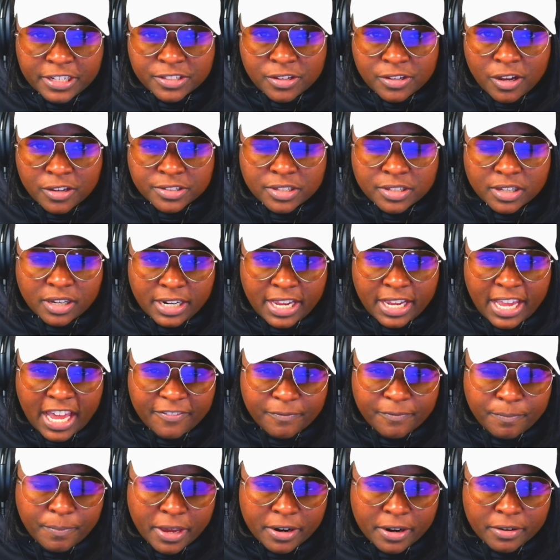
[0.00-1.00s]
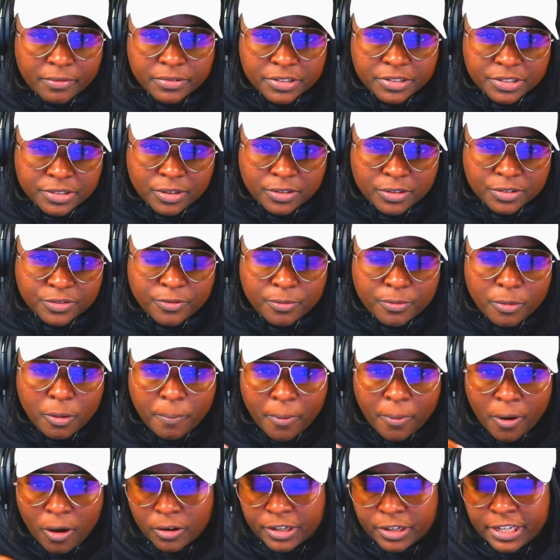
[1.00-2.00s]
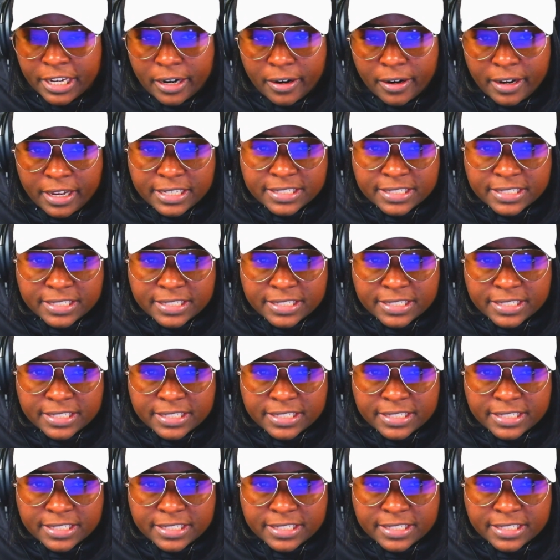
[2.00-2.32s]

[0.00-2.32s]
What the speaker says: also going to have better results from a ball carrying